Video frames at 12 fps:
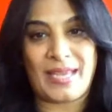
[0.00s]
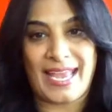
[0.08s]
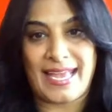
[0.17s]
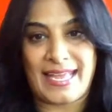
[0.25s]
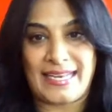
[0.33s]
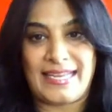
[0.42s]

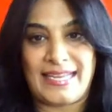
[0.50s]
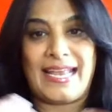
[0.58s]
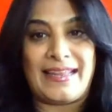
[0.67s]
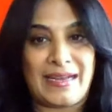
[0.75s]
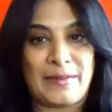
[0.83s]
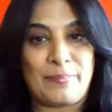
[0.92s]
can
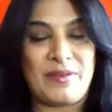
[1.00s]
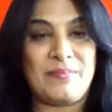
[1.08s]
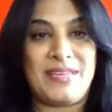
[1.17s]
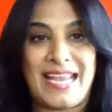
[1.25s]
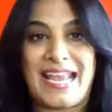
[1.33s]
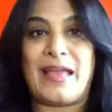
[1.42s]
get up and
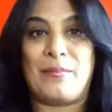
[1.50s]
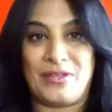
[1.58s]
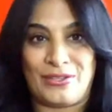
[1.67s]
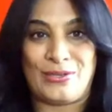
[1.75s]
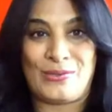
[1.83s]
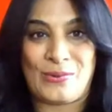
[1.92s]
be
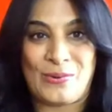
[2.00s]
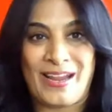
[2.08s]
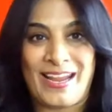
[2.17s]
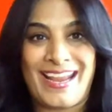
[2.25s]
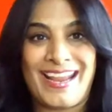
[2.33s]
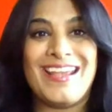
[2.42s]

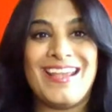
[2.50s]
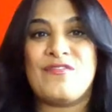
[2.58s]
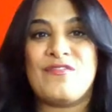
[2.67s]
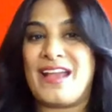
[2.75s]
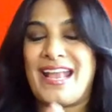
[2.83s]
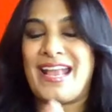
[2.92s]
ambulatory
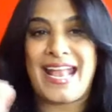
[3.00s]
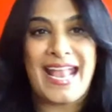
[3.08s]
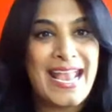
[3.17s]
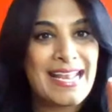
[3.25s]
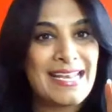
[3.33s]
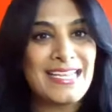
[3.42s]
for
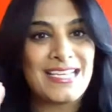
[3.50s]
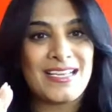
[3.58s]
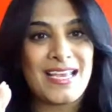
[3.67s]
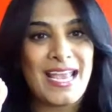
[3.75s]
any